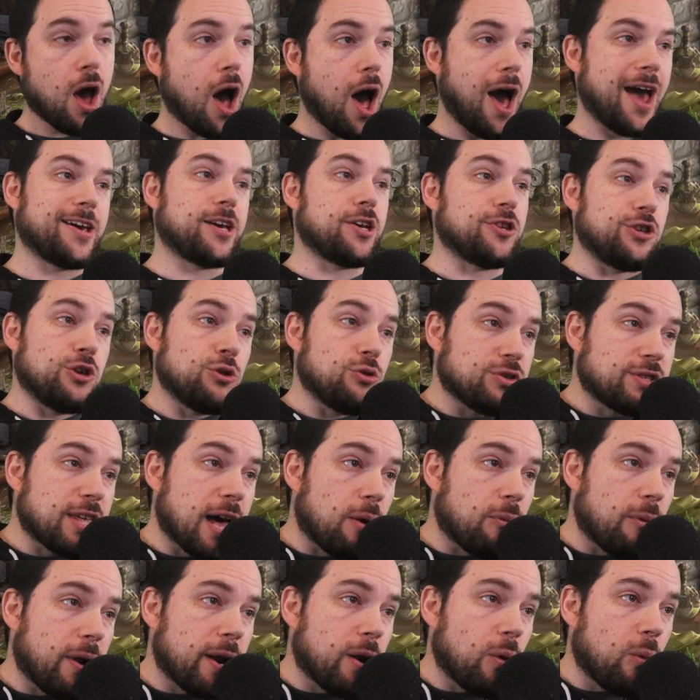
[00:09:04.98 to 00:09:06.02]
I could use
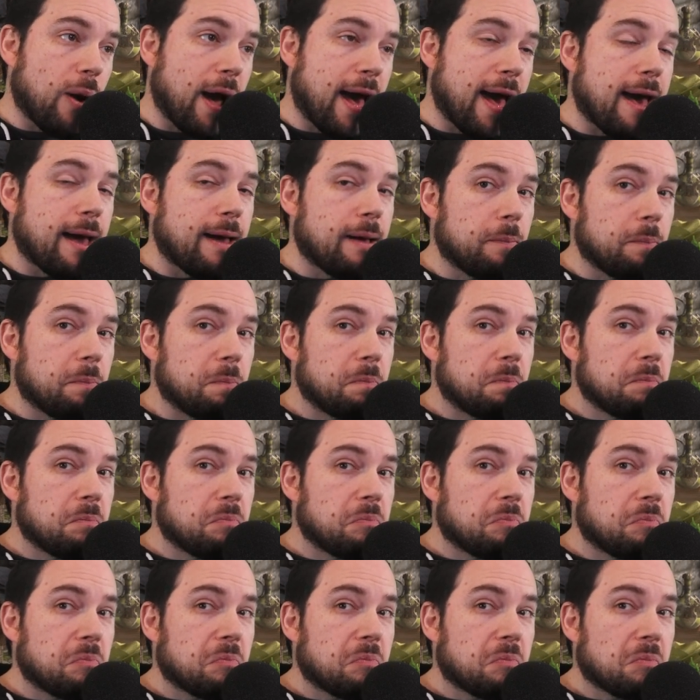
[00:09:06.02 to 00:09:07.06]
that right away,
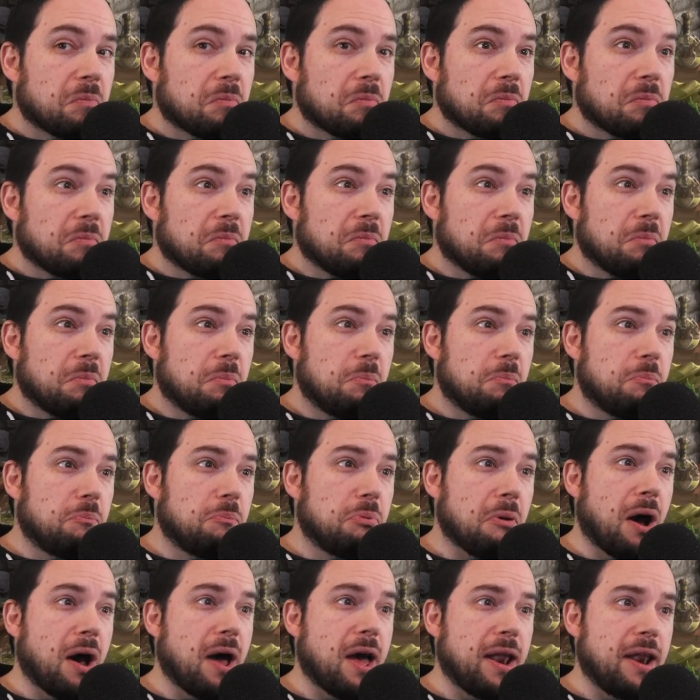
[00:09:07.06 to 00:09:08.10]

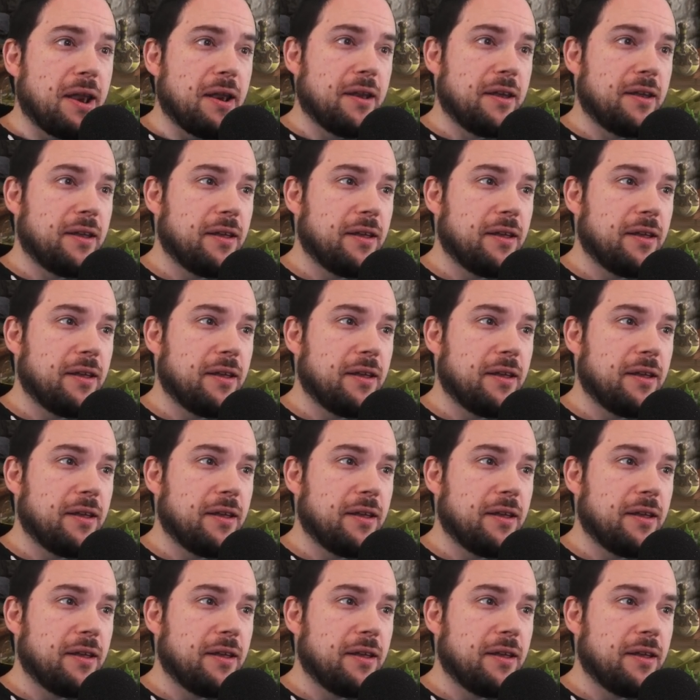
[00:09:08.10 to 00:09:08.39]
but